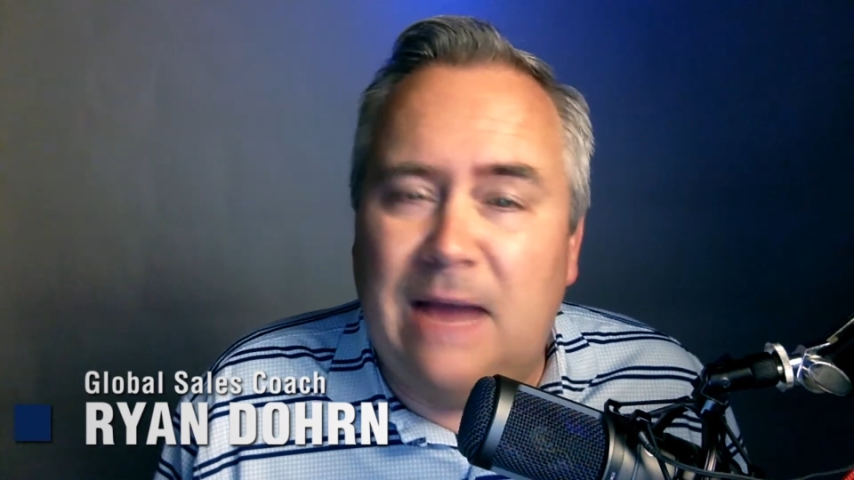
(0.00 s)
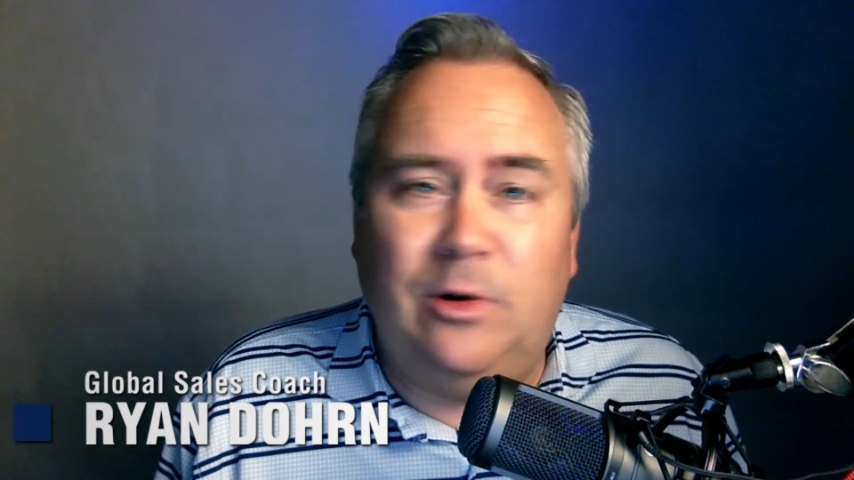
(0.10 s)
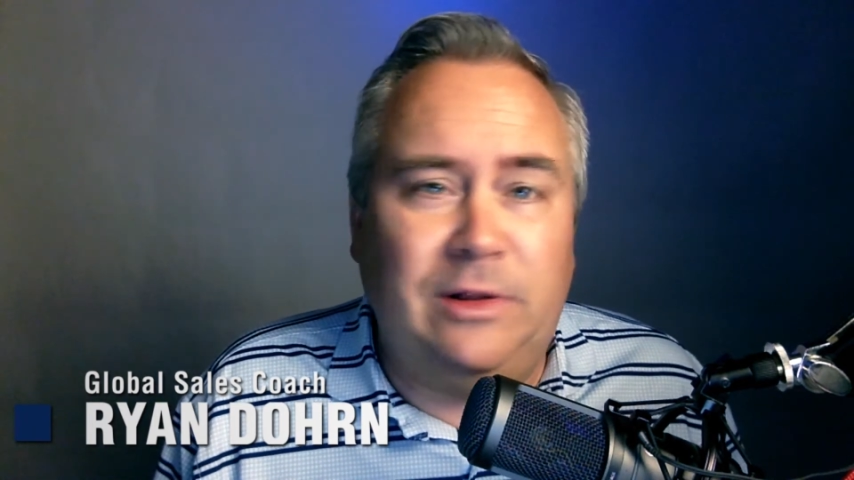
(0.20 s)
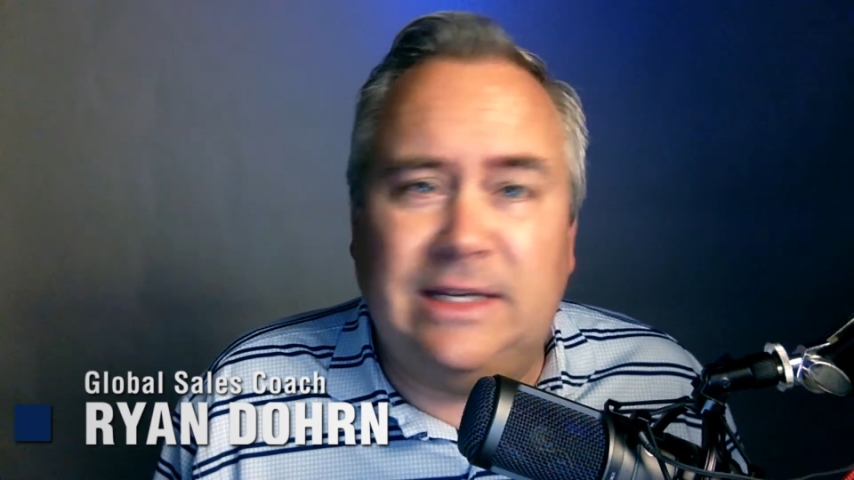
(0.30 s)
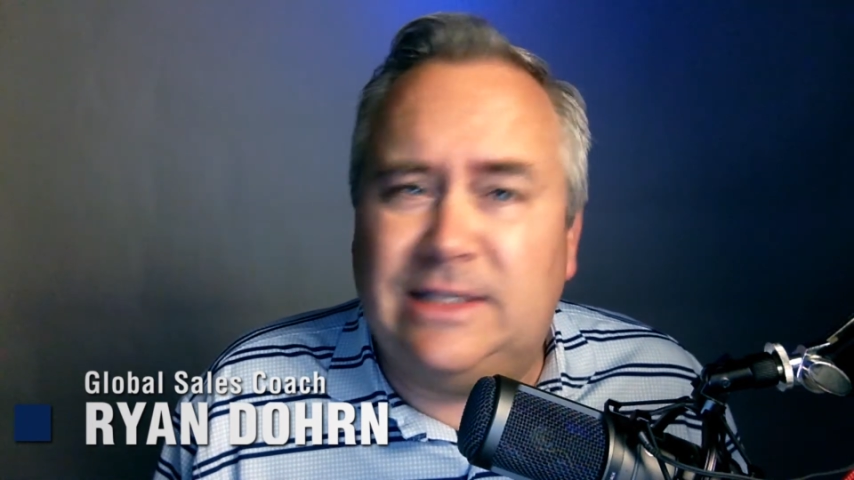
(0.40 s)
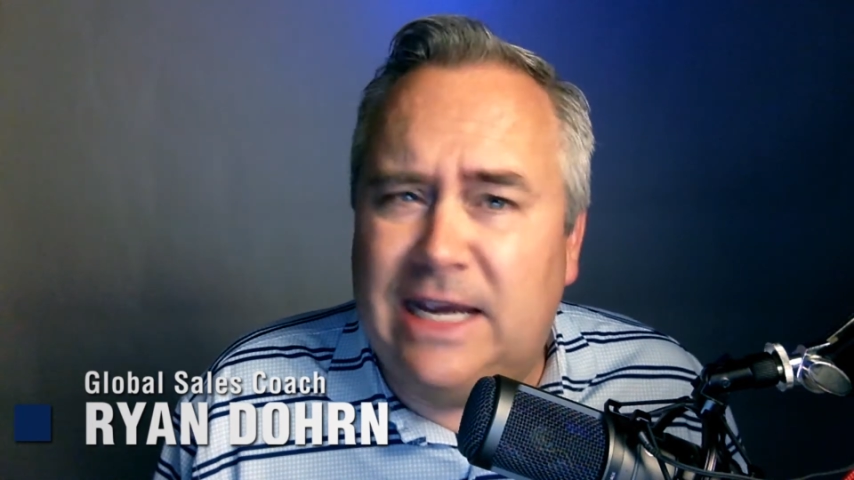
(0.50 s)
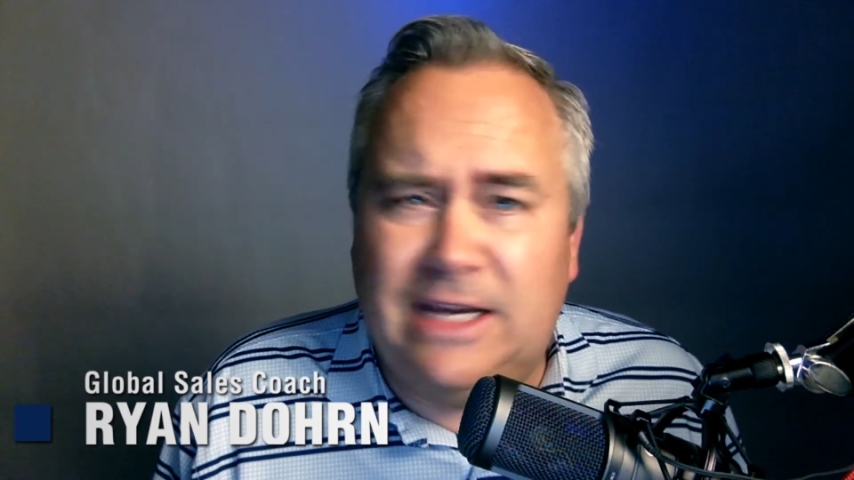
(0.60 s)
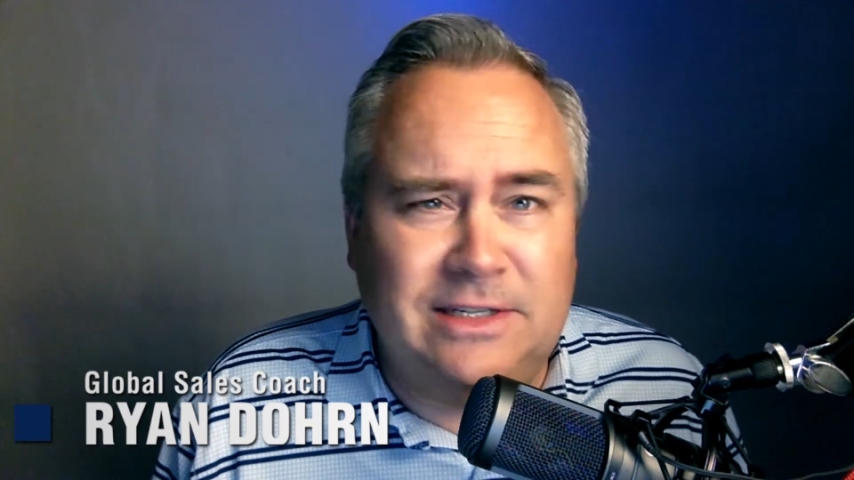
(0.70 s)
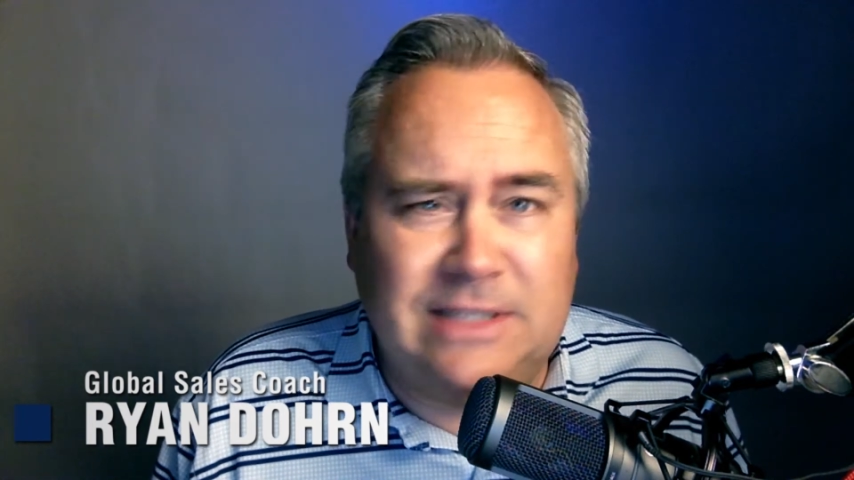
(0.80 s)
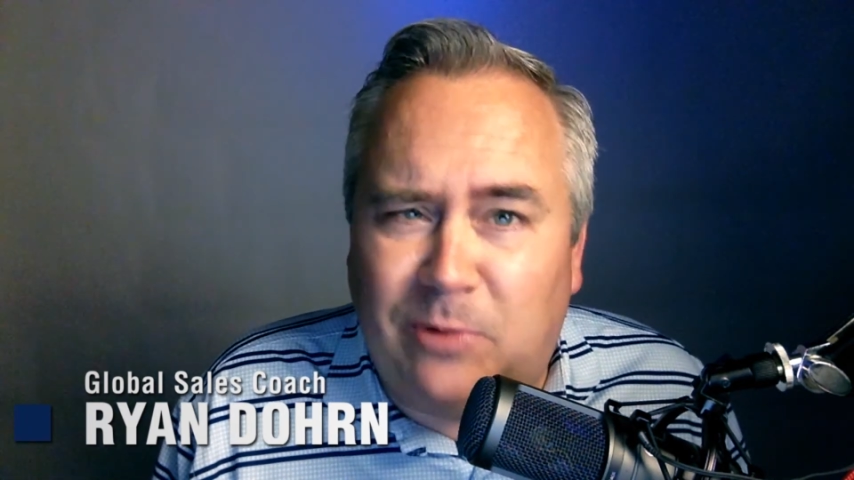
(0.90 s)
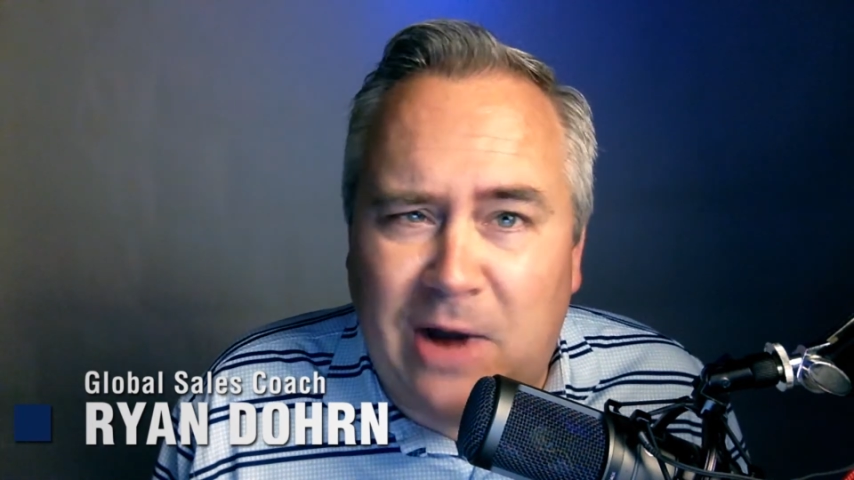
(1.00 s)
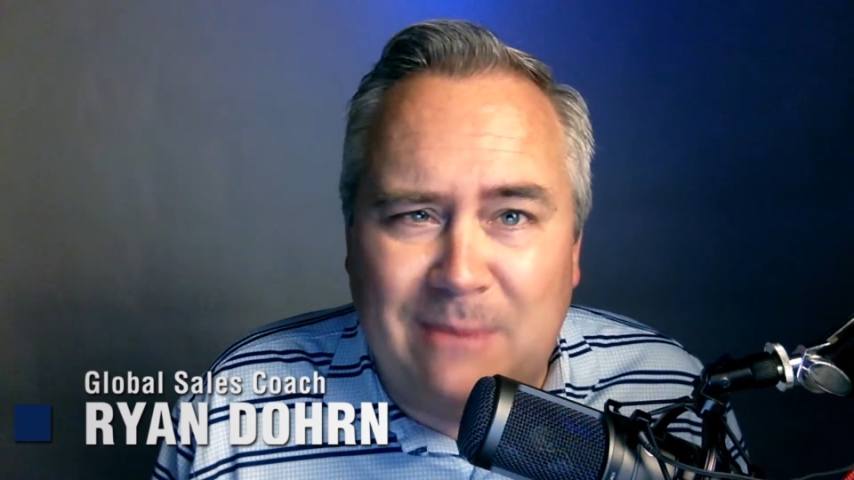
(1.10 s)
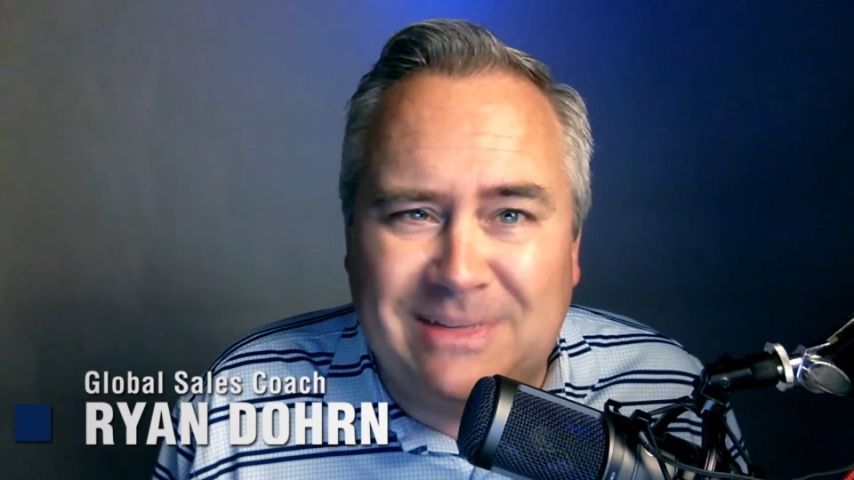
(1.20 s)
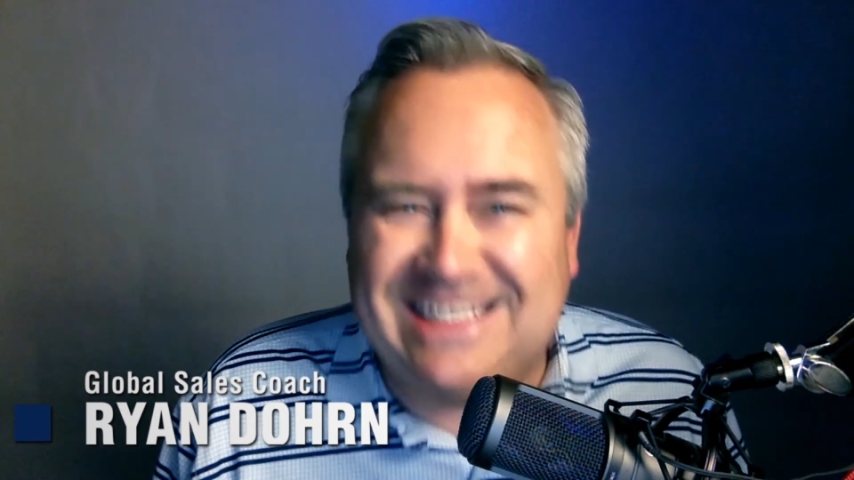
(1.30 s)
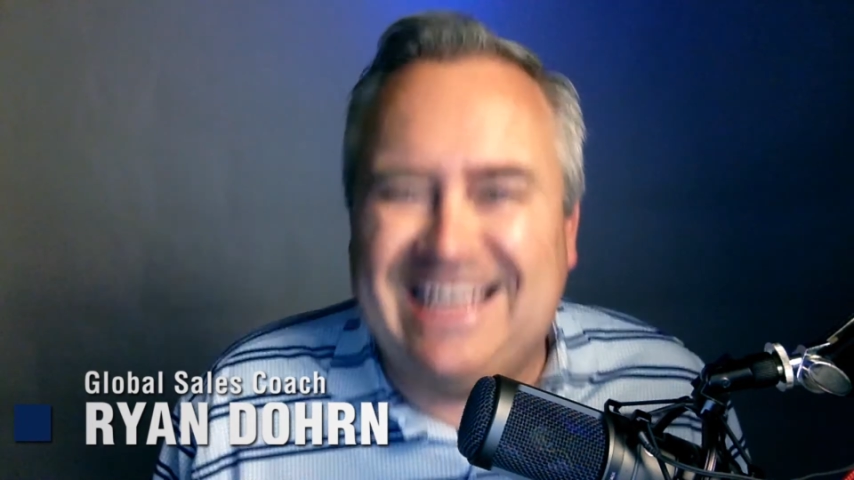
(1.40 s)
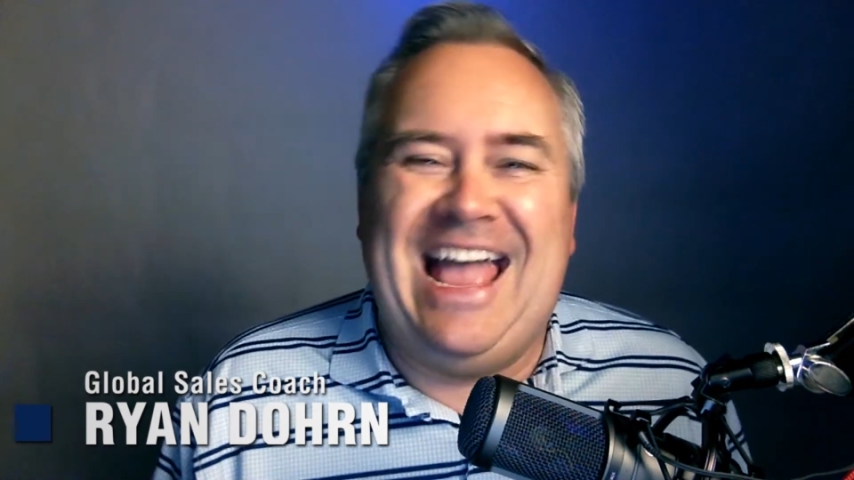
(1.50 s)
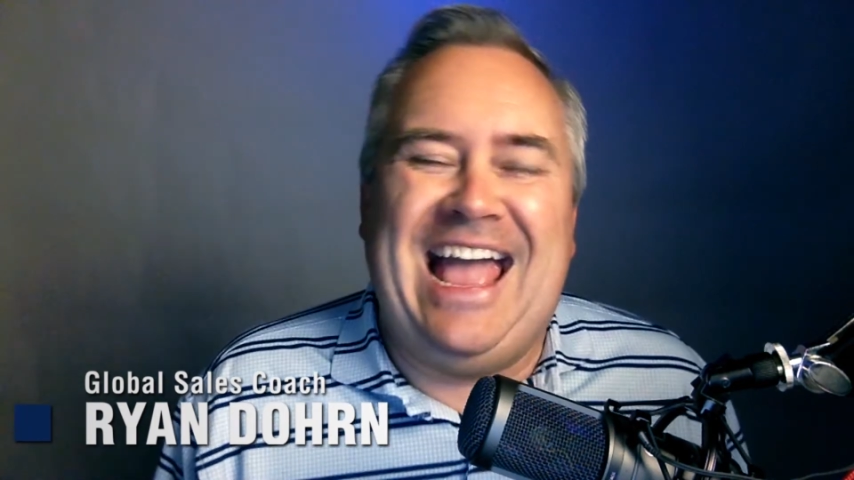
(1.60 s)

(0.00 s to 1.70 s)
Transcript: I'm really contagious, I promise.